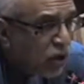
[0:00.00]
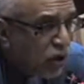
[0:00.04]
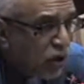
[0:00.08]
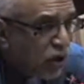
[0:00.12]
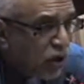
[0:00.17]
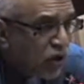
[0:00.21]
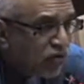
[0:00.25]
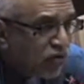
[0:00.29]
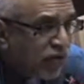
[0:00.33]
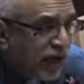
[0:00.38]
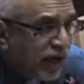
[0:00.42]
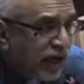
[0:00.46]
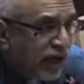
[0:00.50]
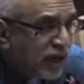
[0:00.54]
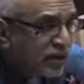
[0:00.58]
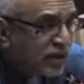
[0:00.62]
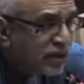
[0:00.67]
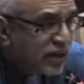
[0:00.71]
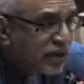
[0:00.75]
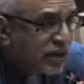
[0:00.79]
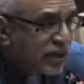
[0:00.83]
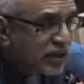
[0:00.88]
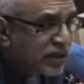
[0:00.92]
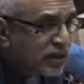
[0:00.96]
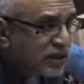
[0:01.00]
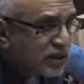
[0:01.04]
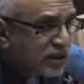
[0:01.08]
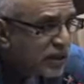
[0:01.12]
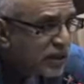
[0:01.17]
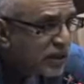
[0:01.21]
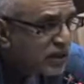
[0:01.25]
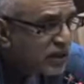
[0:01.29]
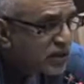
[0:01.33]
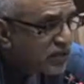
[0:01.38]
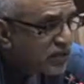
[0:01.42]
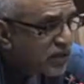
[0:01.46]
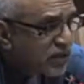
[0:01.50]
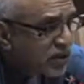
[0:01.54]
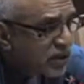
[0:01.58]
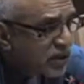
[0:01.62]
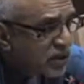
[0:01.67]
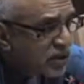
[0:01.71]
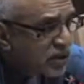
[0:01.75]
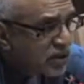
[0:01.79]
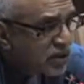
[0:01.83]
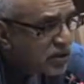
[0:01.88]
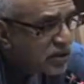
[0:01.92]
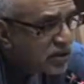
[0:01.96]
of health and disease, whether
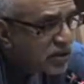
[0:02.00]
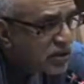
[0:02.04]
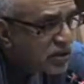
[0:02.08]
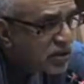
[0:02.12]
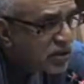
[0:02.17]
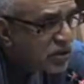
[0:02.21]
it's a